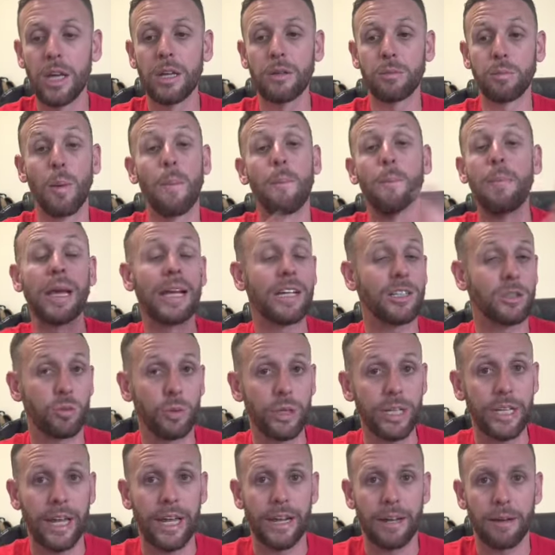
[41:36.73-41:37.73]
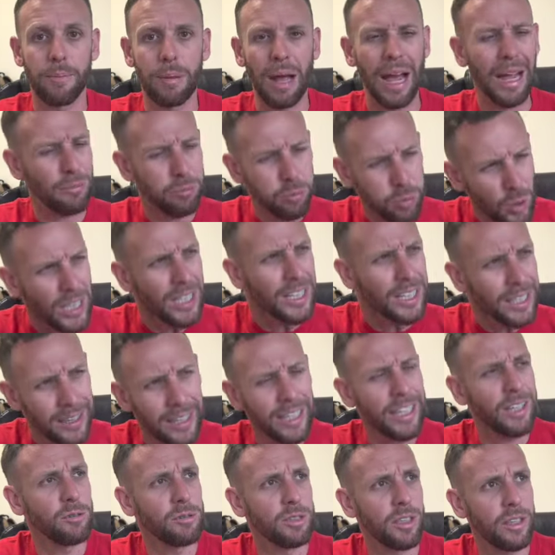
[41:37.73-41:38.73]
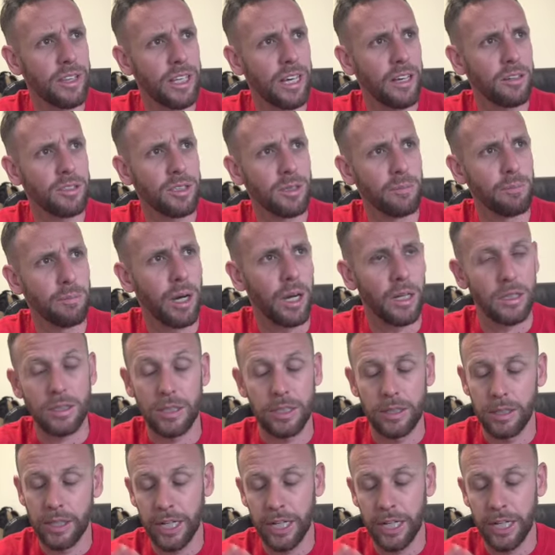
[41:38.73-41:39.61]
But biggest weekend. I really think it was $1,000.